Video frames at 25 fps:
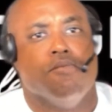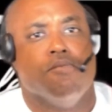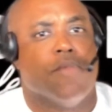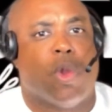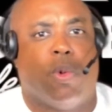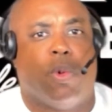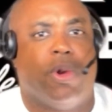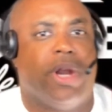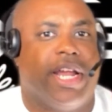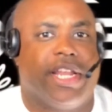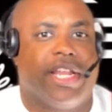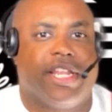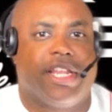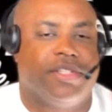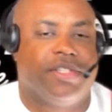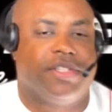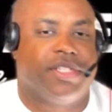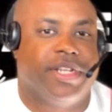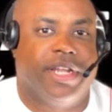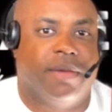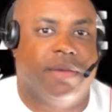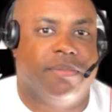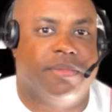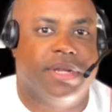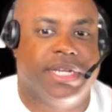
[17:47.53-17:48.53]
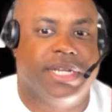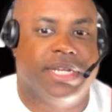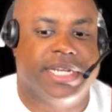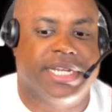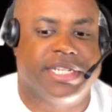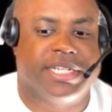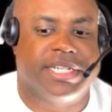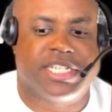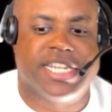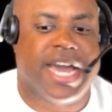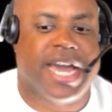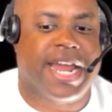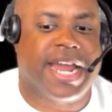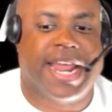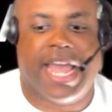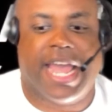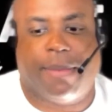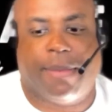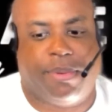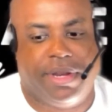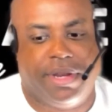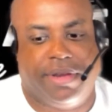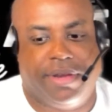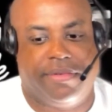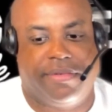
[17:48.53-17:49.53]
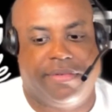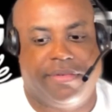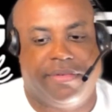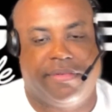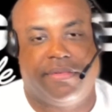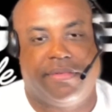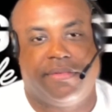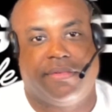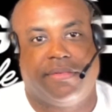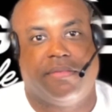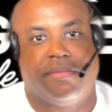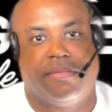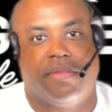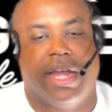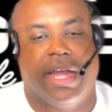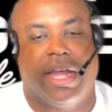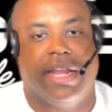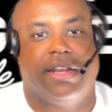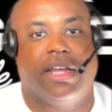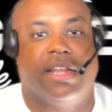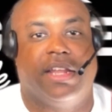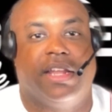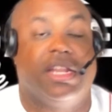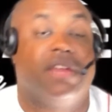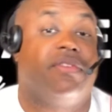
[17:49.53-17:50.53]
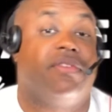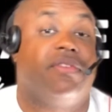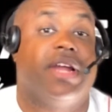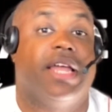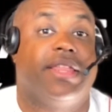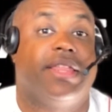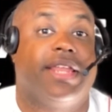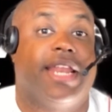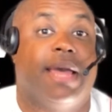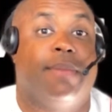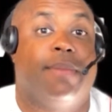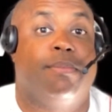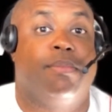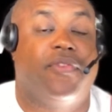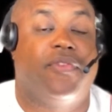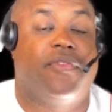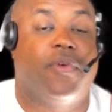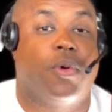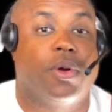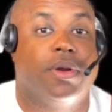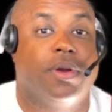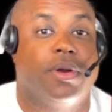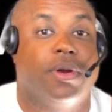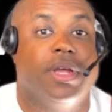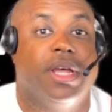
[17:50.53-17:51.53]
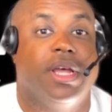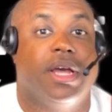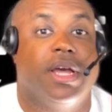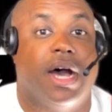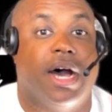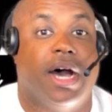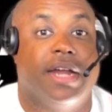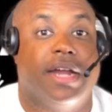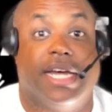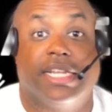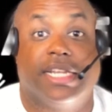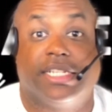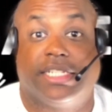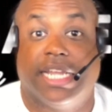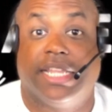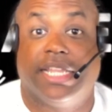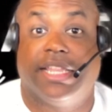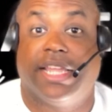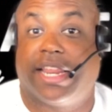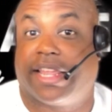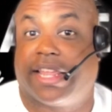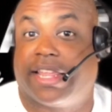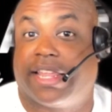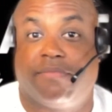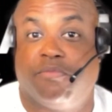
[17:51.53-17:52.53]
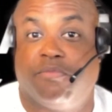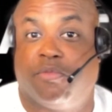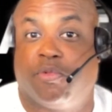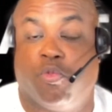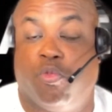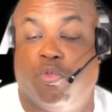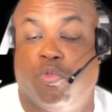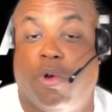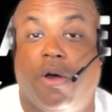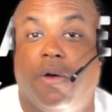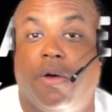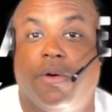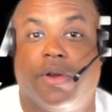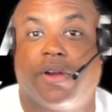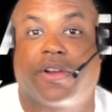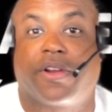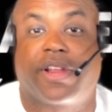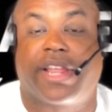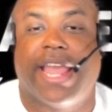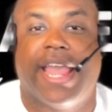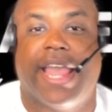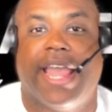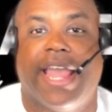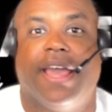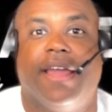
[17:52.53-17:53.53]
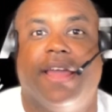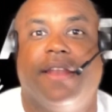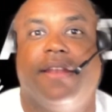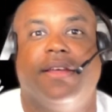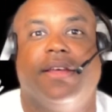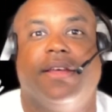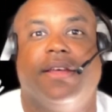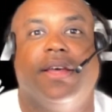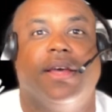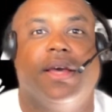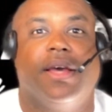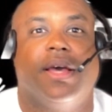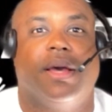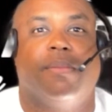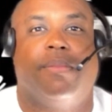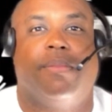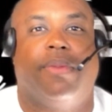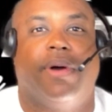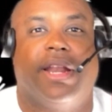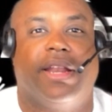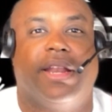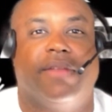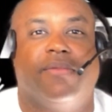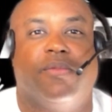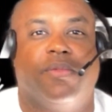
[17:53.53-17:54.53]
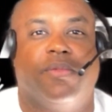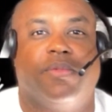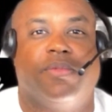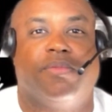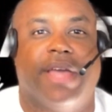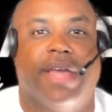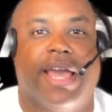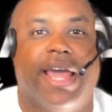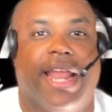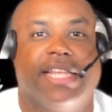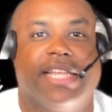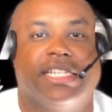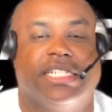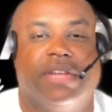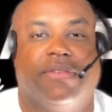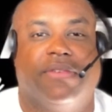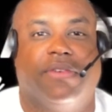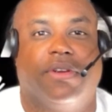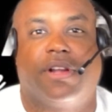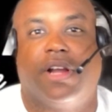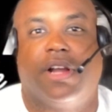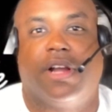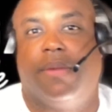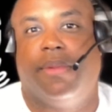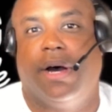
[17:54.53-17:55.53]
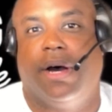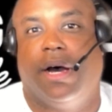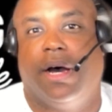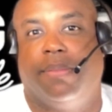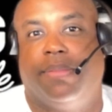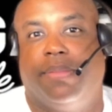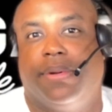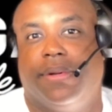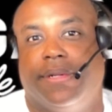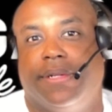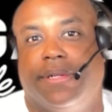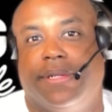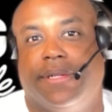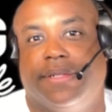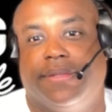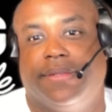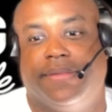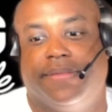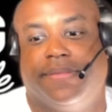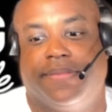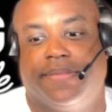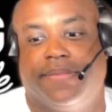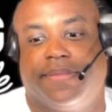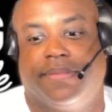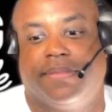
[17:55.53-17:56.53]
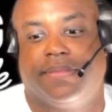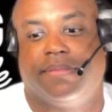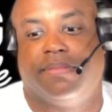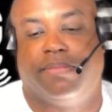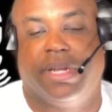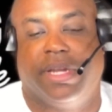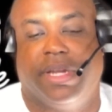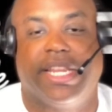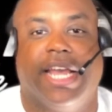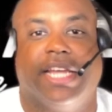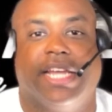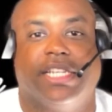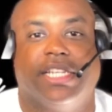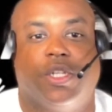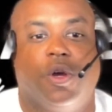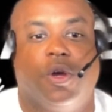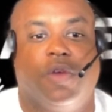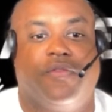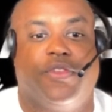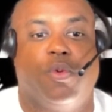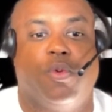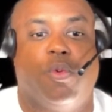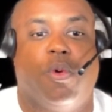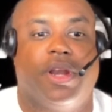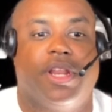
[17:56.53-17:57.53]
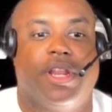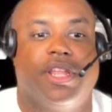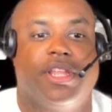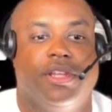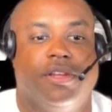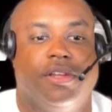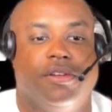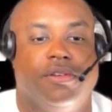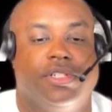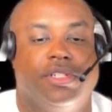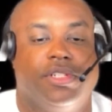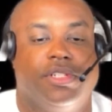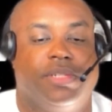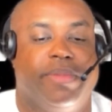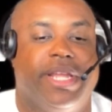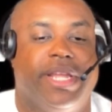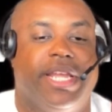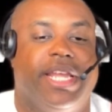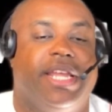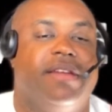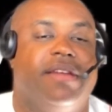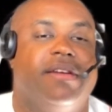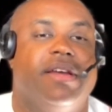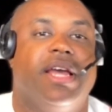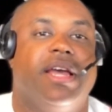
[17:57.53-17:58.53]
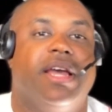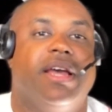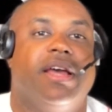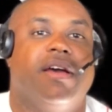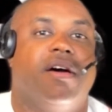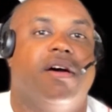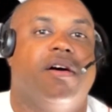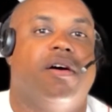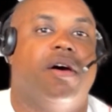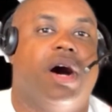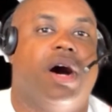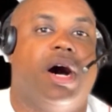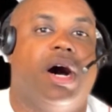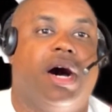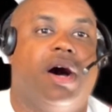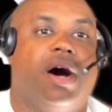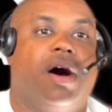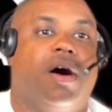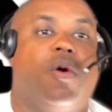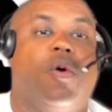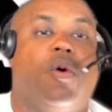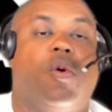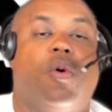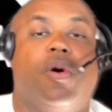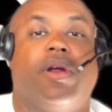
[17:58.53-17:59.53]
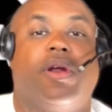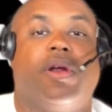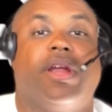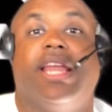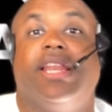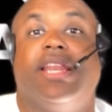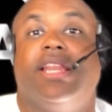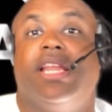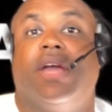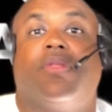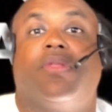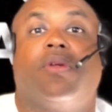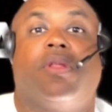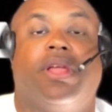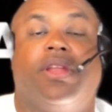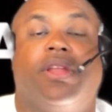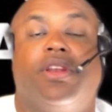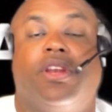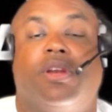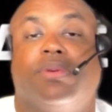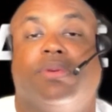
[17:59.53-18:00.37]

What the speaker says: we're not using him. It's not happening, right? I never had that happen before. Not saying that it won't or can't, but that has never come up. But yeah, so if you want to use me or any other lender